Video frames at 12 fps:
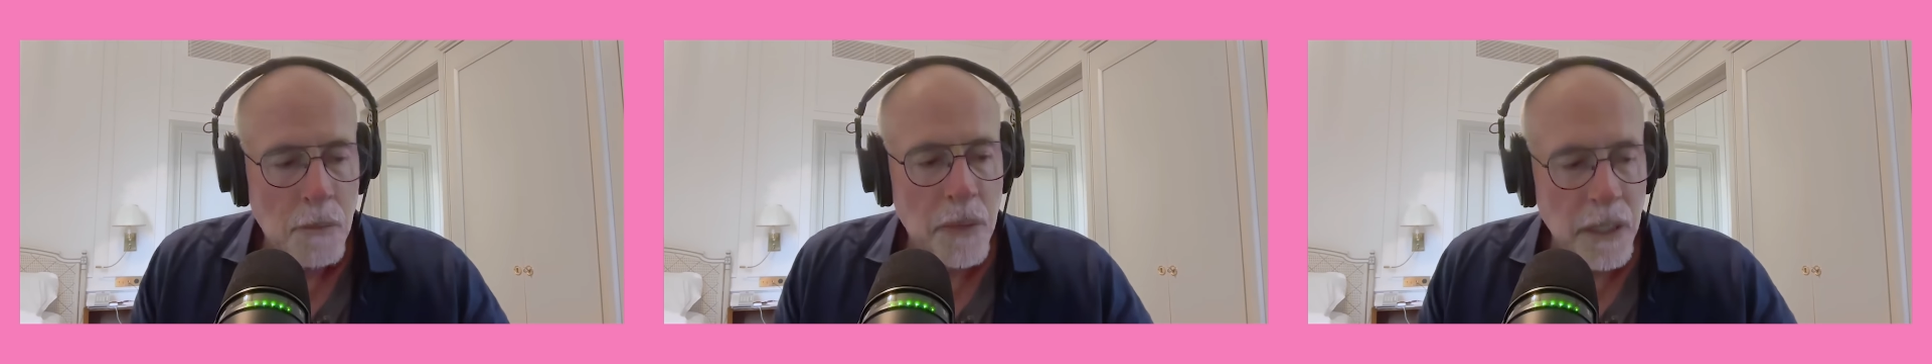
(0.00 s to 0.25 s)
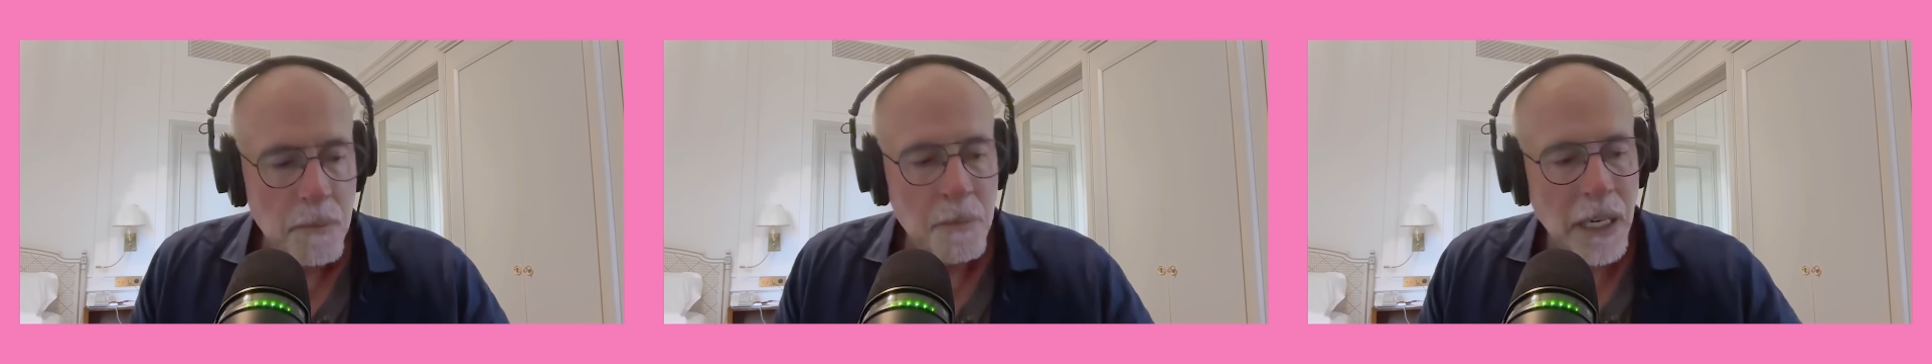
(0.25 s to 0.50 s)

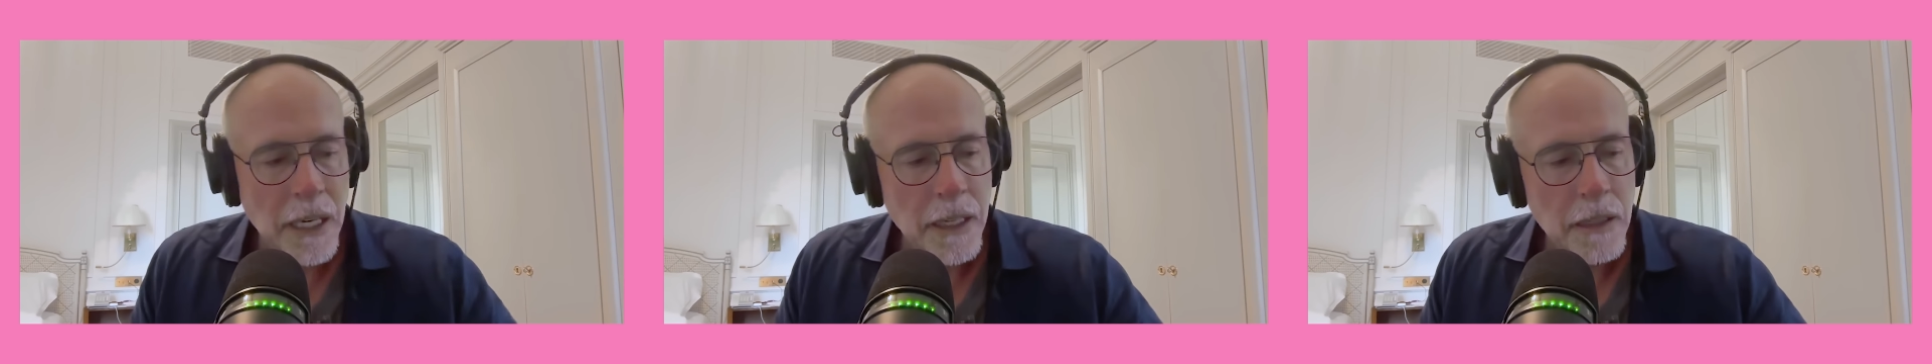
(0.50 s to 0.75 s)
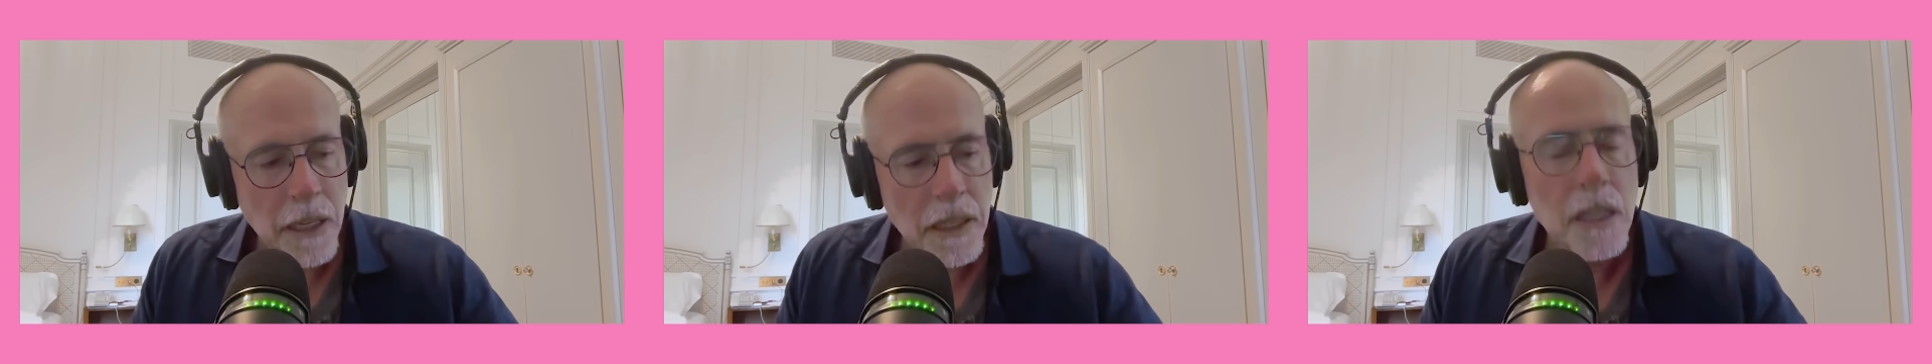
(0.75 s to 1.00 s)
But
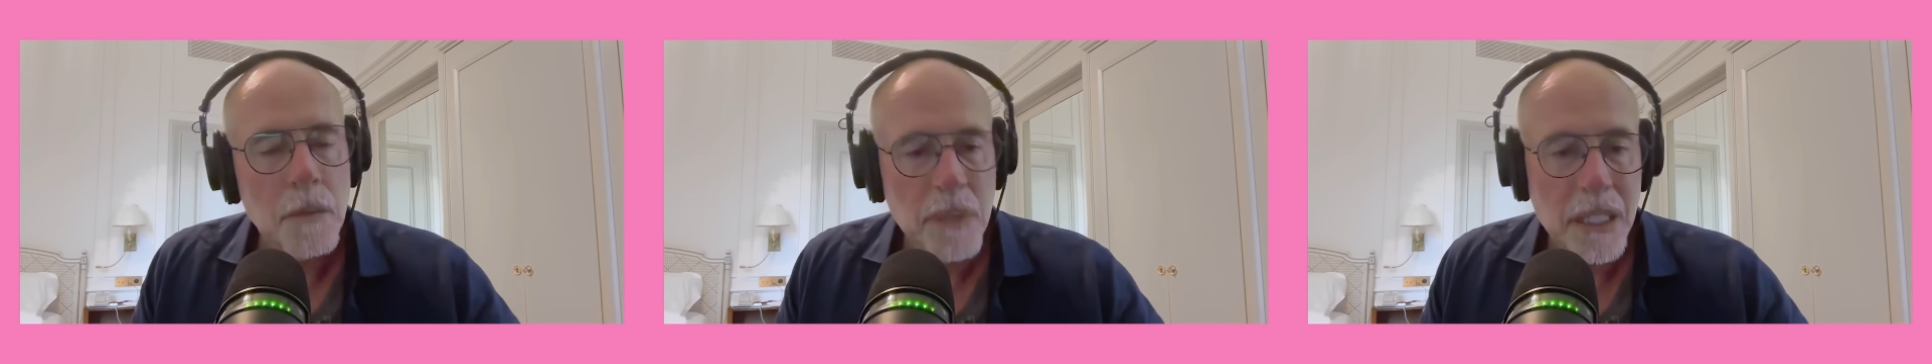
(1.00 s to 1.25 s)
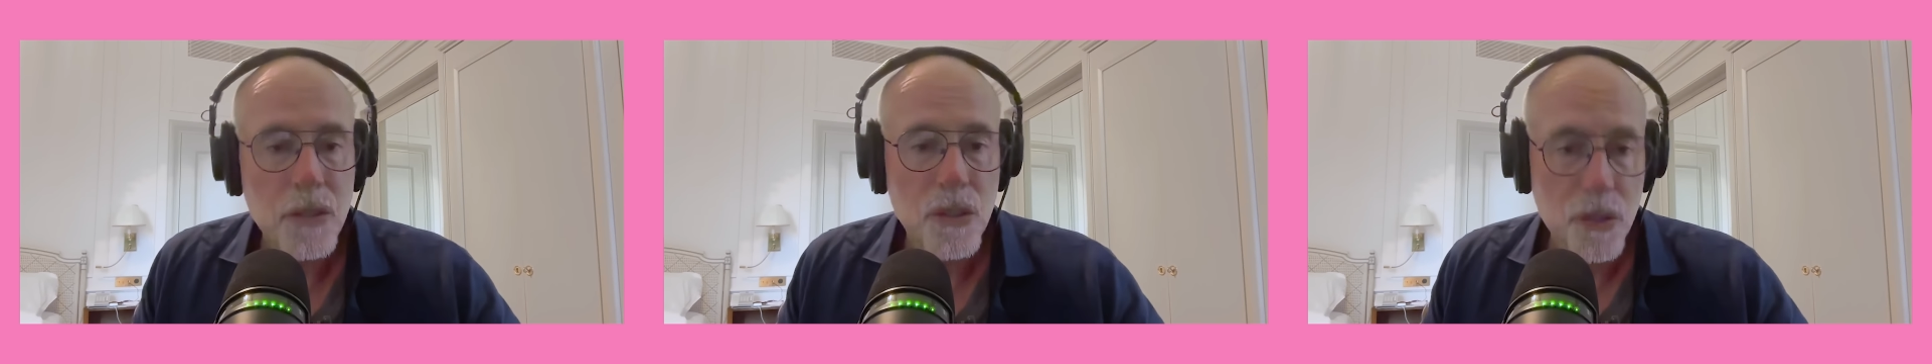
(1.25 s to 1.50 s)
I think the
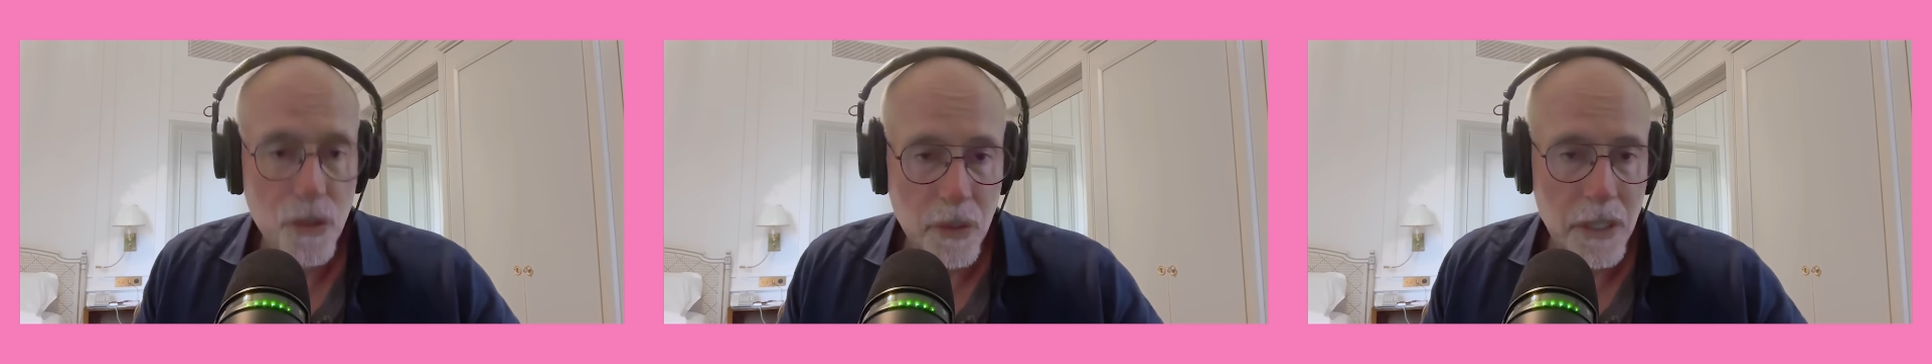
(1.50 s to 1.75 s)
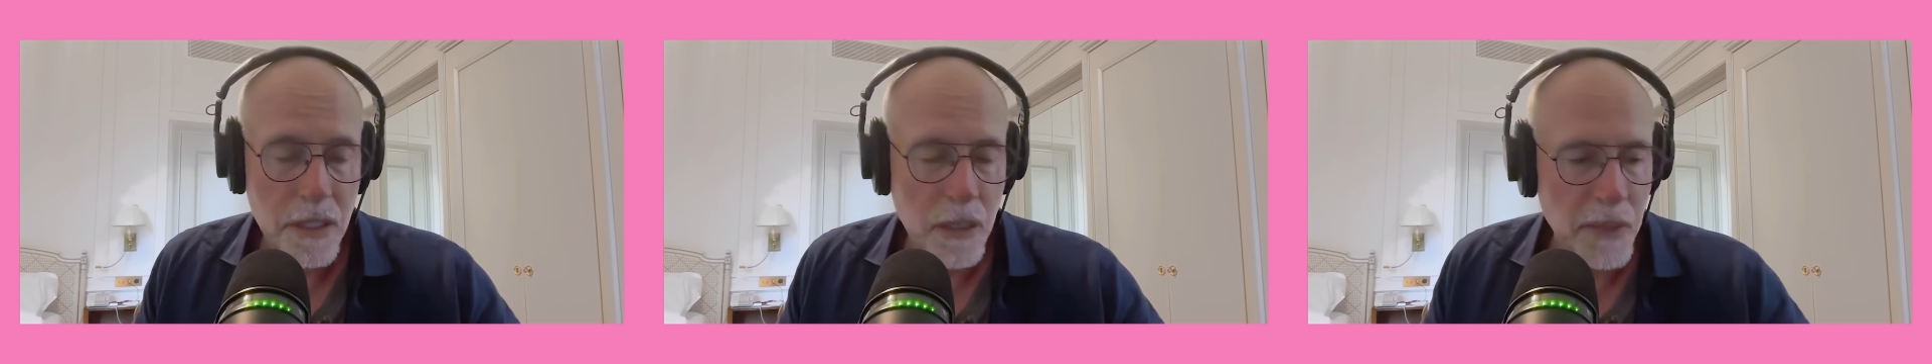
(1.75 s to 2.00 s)
biggest
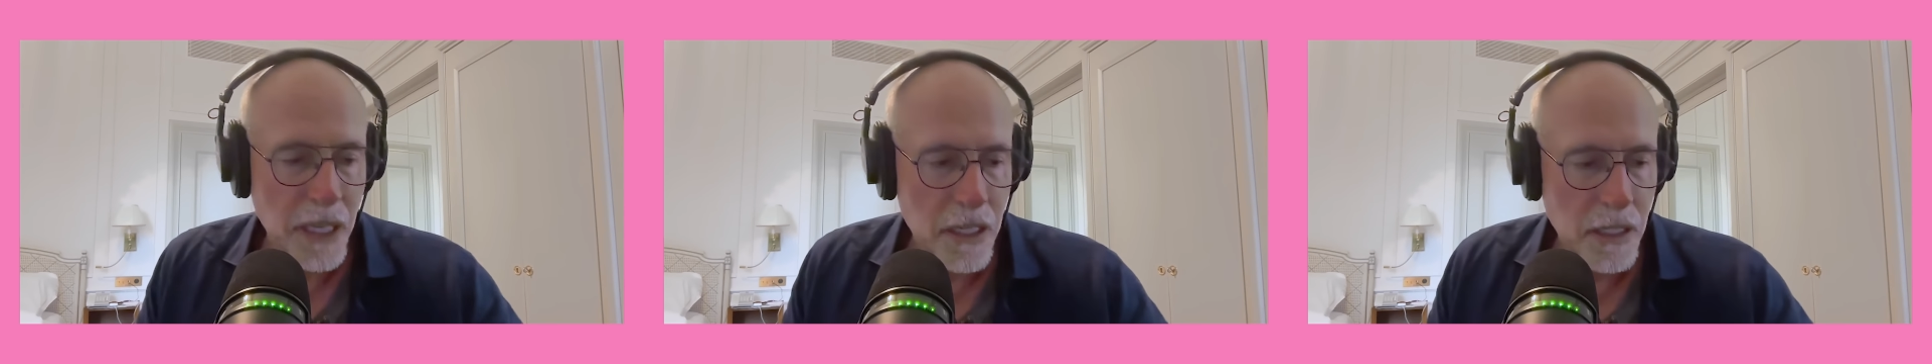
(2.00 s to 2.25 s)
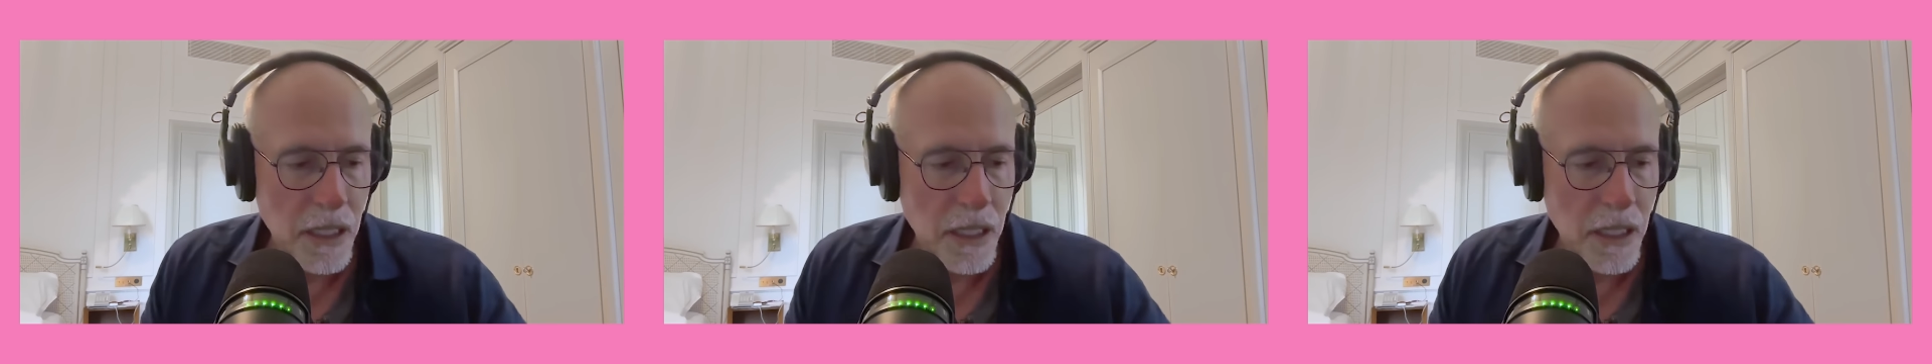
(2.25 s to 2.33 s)
stories coming out